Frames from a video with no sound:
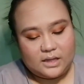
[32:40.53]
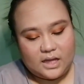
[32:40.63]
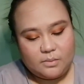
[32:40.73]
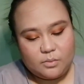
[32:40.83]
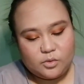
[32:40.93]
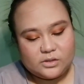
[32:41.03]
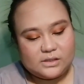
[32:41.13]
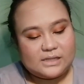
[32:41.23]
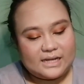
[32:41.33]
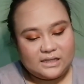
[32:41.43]

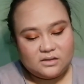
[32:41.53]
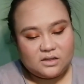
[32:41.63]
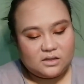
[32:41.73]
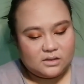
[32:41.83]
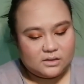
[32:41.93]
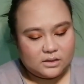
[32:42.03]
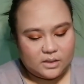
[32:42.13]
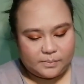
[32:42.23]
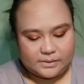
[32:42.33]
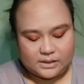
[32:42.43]
Lamos Land
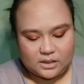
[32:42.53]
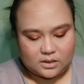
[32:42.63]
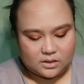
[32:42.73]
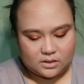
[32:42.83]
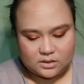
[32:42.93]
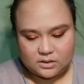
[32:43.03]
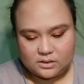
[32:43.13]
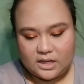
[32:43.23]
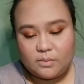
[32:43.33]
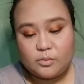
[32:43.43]
lipstick.
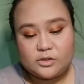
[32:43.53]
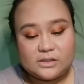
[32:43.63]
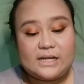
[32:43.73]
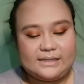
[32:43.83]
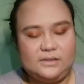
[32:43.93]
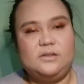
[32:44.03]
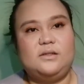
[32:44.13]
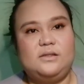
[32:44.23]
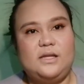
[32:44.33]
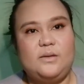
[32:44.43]
Lamos Land.
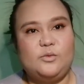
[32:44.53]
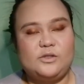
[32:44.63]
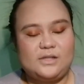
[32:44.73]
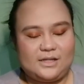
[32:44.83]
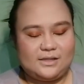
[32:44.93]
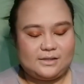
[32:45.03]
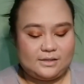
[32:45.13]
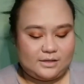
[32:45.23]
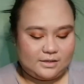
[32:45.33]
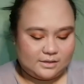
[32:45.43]
Lamos Land.
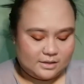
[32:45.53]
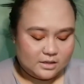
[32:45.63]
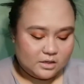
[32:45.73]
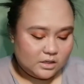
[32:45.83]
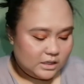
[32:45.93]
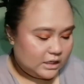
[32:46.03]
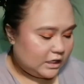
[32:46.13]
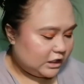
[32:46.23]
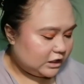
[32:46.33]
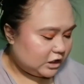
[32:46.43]

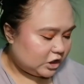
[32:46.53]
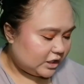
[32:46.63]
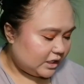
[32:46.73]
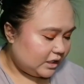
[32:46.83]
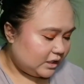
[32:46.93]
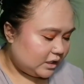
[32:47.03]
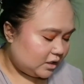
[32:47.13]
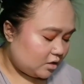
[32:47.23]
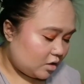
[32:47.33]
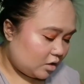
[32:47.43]
In the shade
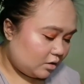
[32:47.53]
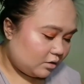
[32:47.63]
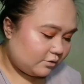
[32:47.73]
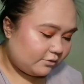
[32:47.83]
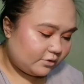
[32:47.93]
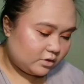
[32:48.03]
of,